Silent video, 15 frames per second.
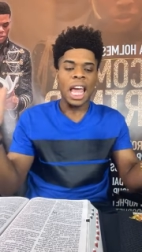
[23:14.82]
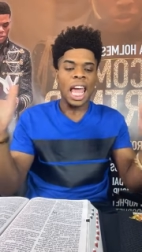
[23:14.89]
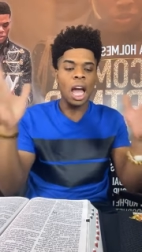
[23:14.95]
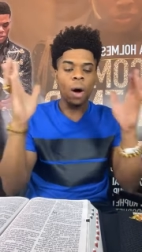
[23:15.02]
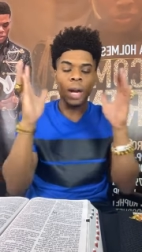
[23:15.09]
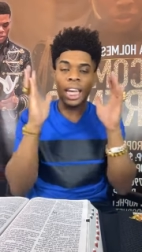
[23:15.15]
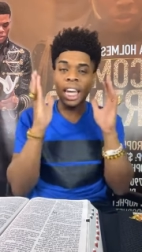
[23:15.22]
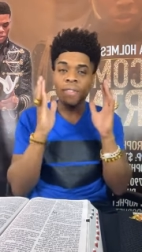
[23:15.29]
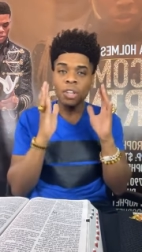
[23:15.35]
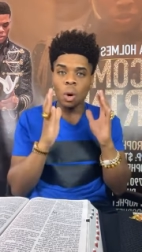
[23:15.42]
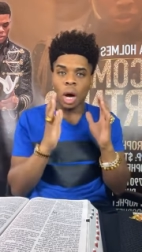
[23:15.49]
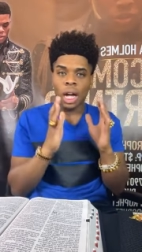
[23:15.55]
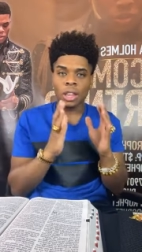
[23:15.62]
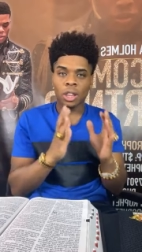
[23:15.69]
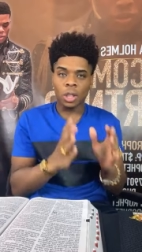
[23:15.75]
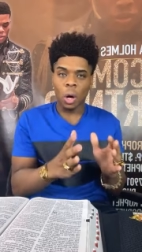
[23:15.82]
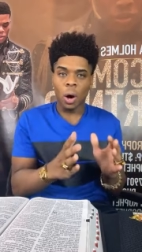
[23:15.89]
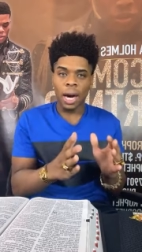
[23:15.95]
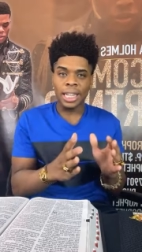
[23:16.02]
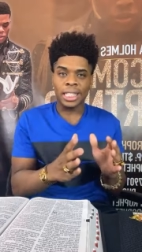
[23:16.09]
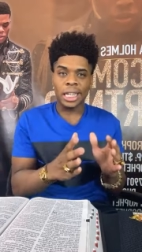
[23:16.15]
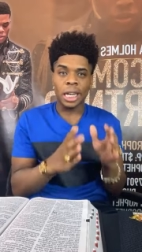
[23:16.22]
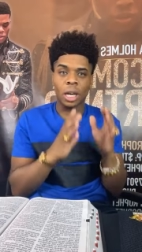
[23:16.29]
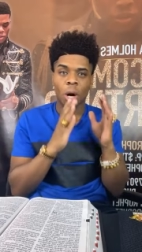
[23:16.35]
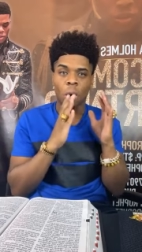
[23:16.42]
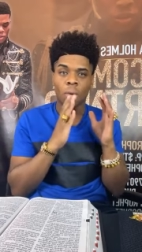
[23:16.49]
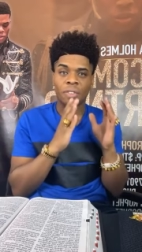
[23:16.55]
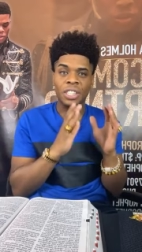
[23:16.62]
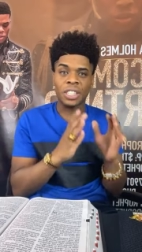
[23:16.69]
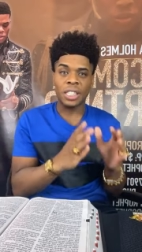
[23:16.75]
He'll give you authority
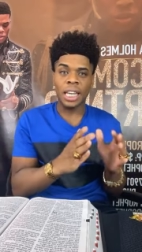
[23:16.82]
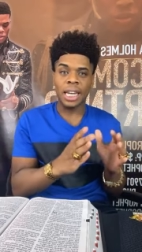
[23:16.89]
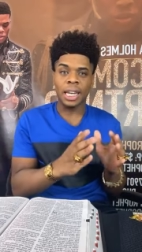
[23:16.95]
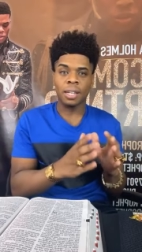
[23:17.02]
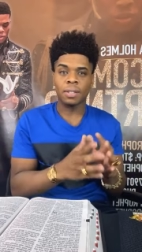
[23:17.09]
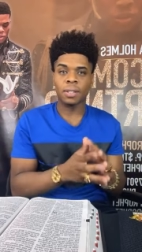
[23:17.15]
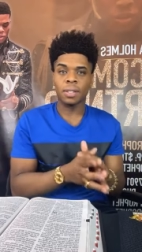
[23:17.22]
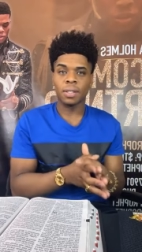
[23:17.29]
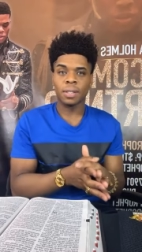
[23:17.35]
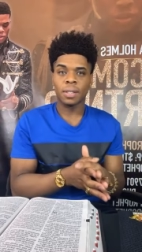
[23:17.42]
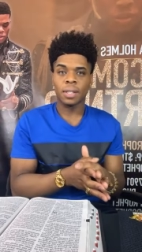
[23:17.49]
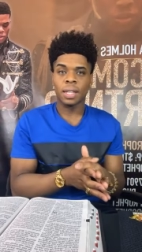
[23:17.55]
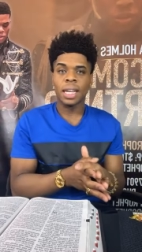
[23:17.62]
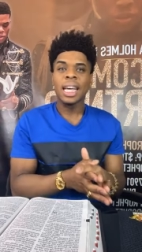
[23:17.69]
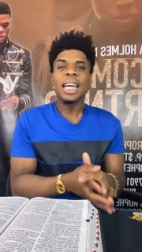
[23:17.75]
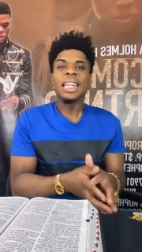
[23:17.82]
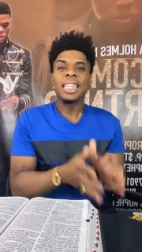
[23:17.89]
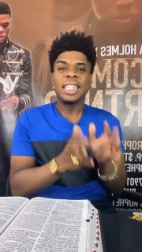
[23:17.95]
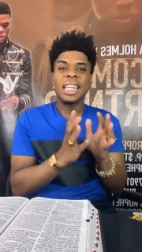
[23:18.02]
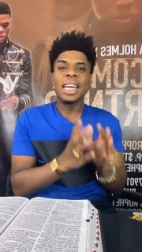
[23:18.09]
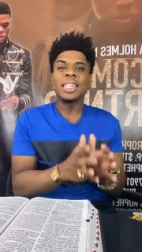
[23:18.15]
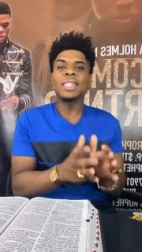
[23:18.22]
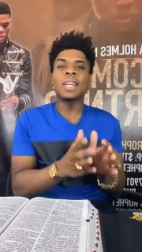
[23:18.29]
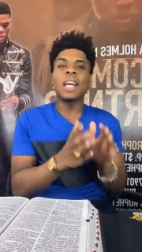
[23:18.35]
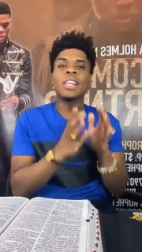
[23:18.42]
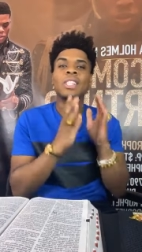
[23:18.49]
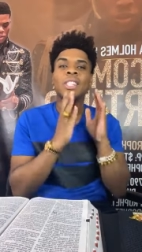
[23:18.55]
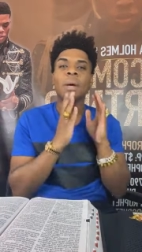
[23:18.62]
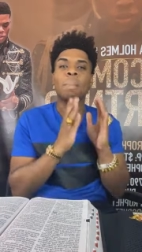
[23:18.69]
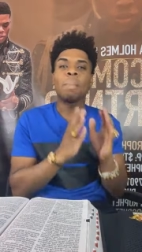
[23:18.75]
over cities. This
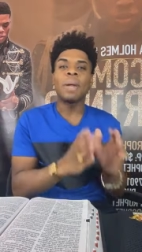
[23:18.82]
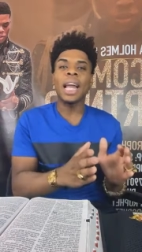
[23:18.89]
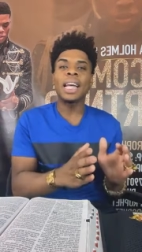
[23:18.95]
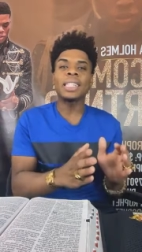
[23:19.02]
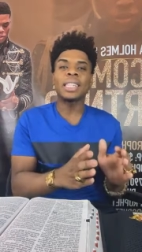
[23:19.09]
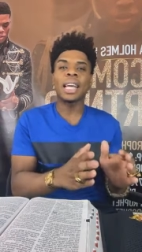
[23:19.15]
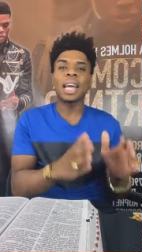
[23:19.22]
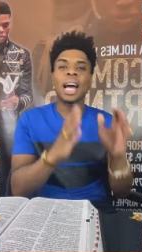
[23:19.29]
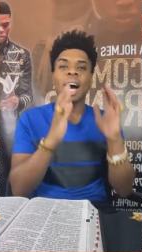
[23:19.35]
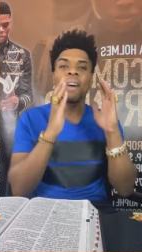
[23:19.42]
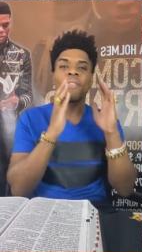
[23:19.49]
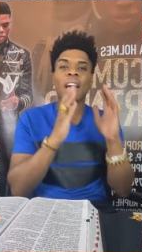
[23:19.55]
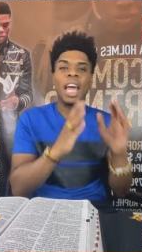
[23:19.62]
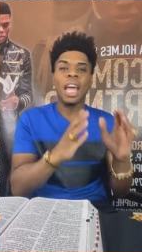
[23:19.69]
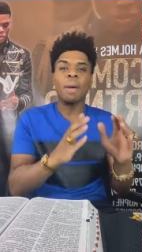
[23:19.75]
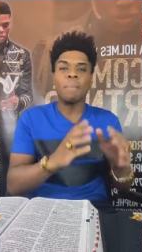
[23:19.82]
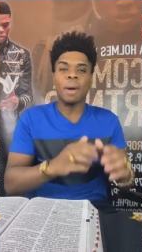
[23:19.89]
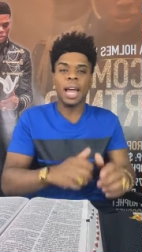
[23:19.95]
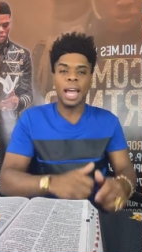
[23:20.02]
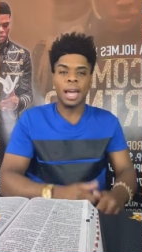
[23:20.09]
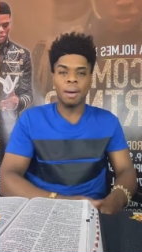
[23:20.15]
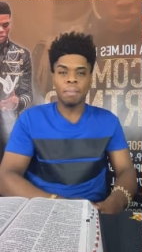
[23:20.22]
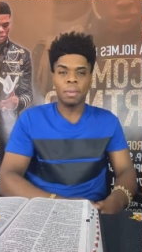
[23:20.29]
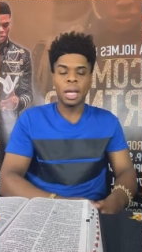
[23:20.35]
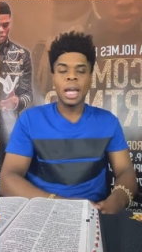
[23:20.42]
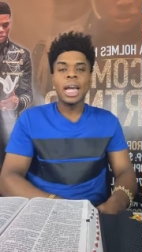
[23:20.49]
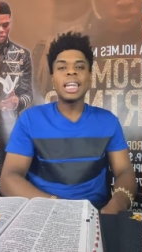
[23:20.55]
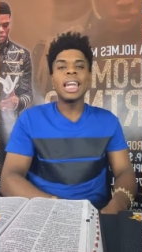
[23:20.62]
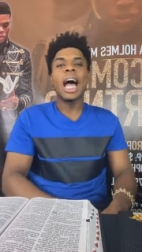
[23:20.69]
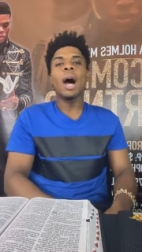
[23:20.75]
is the blessing of Abraham.
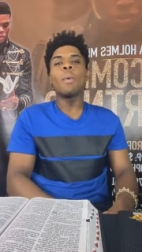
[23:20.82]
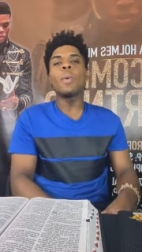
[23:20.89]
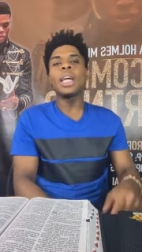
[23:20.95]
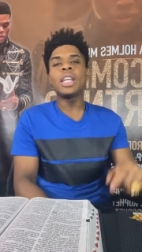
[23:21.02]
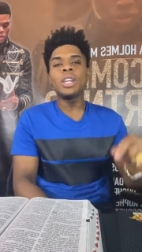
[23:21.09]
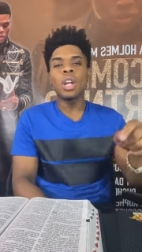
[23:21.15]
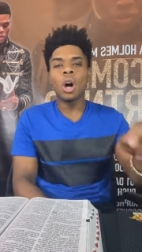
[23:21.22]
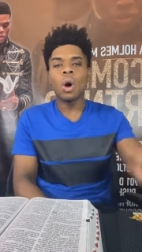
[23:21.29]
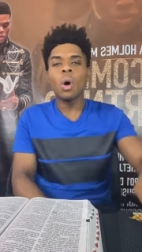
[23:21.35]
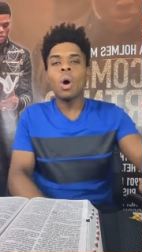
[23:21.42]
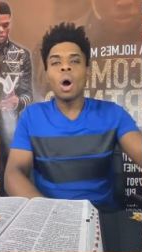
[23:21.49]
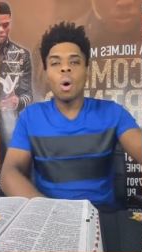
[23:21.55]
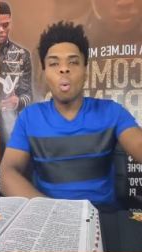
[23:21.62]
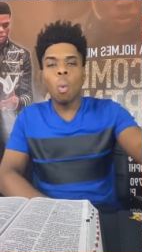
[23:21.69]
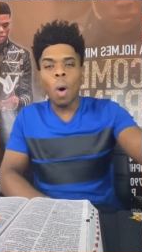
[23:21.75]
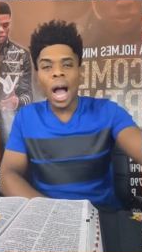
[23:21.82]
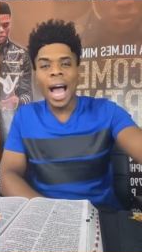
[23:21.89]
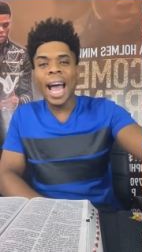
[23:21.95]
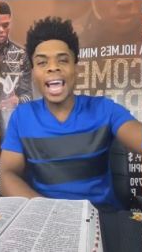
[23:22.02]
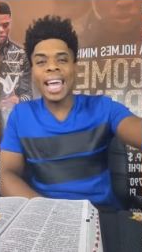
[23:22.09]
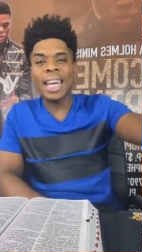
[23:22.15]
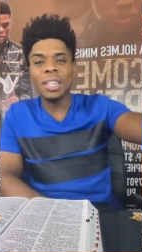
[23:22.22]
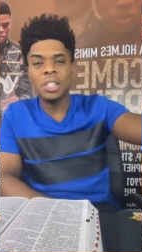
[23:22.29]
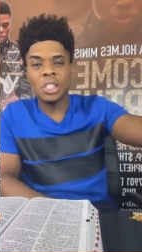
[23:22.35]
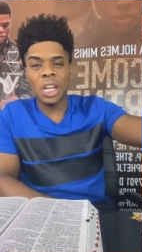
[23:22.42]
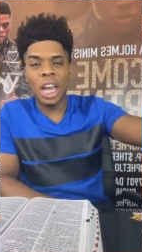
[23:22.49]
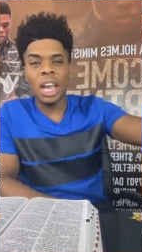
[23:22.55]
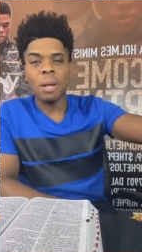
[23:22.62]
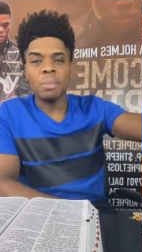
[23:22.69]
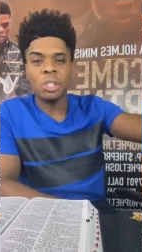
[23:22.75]
Now we know why in
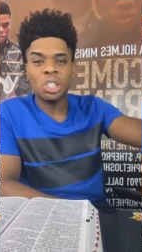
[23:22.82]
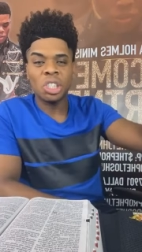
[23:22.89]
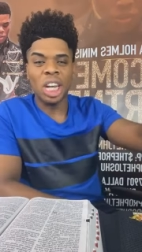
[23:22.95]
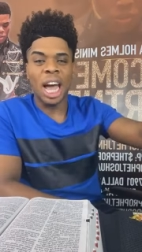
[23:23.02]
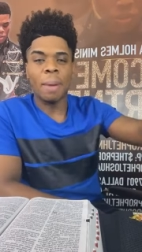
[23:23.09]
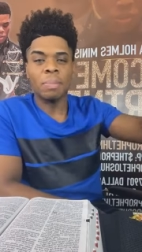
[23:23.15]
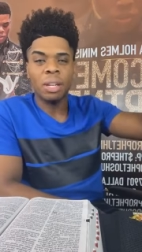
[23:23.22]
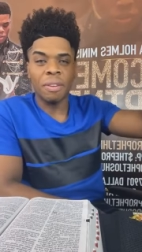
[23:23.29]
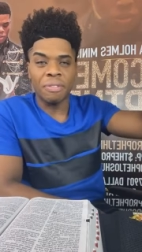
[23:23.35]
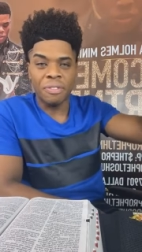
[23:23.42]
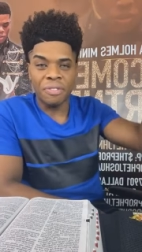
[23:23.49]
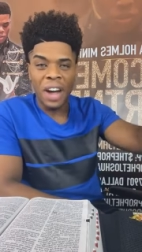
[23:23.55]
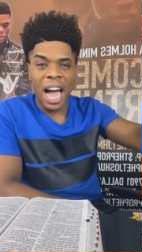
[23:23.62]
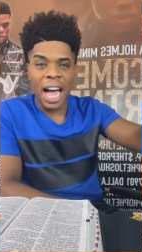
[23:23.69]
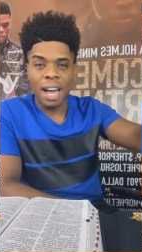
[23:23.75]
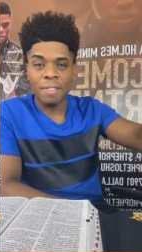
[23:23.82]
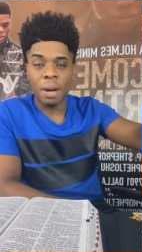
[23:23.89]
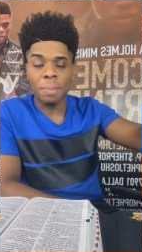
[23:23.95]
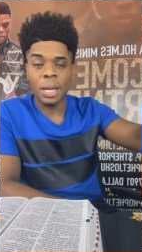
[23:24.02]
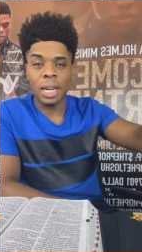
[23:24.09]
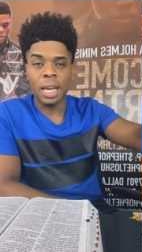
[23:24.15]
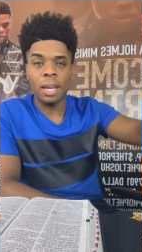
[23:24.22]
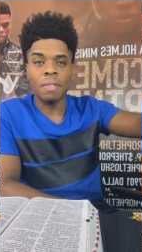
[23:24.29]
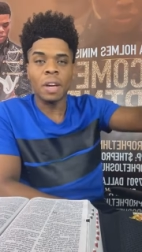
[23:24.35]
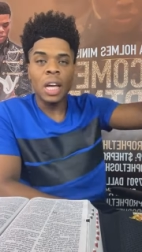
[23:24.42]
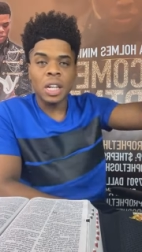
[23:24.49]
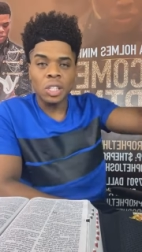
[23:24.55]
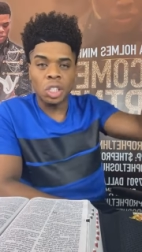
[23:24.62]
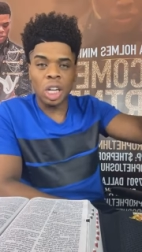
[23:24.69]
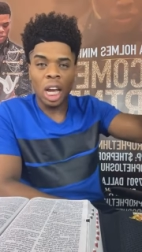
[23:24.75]
James chapter 5, I believe,
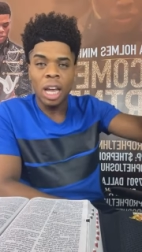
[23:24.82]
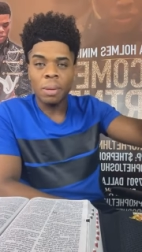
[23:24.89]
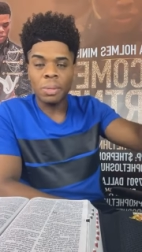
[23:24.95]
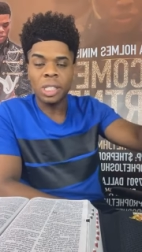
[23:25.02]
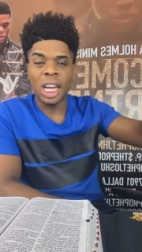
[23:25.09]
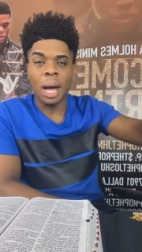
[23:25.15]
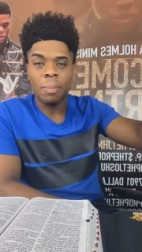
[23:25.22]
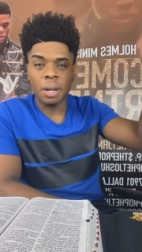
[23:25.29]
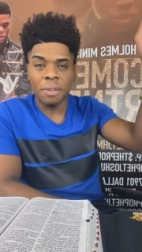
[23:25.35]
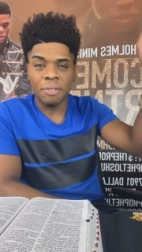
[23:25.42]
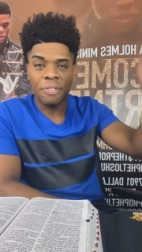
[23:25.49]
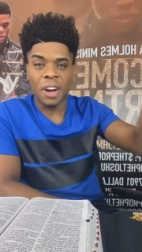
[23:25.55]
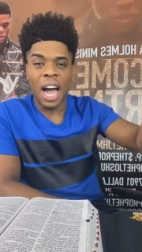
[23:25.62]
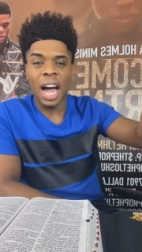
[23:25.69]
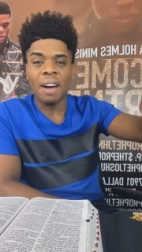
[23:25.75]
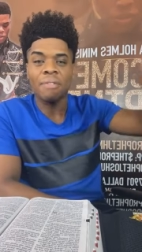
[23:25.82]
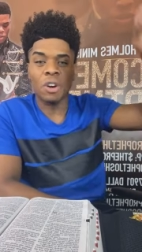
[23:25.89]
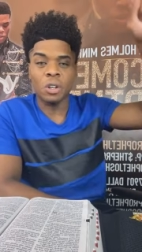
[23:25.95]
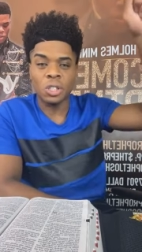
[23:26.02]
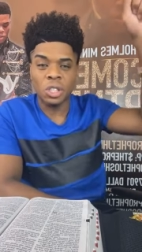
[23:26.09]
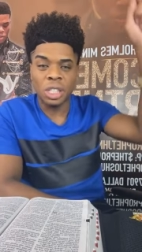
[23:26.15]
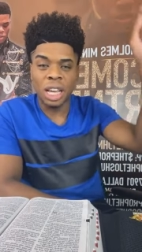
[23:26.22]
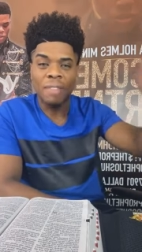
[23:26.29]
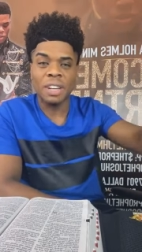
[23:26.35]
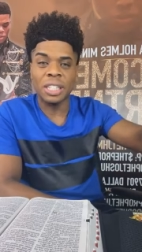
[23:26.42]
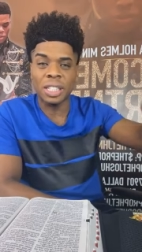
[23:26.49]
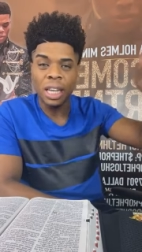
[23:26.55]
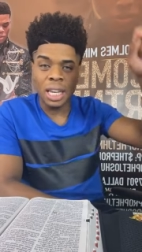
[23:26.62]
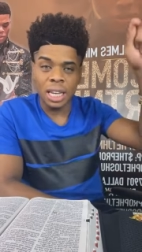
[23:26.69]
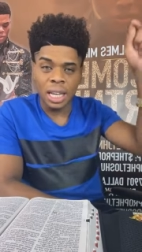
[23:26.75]
James chapter 5, verse
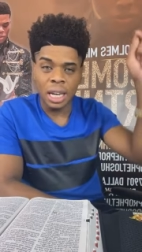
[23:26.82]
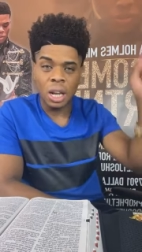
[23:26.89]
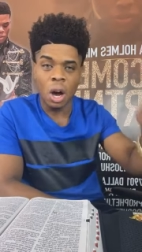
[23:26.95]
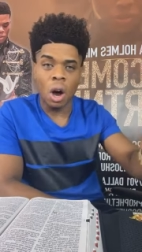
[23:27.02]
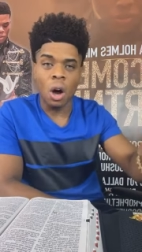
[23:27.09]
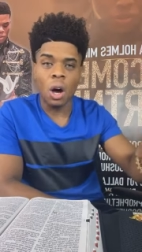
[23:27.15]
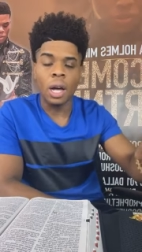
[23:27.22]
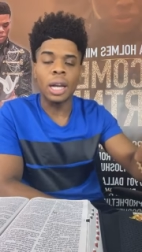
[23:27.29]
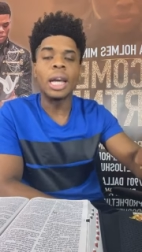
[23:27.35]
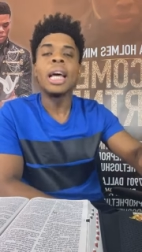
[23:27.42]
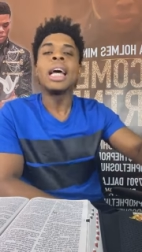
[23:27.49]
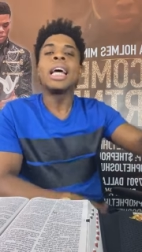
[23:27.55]
17 and on,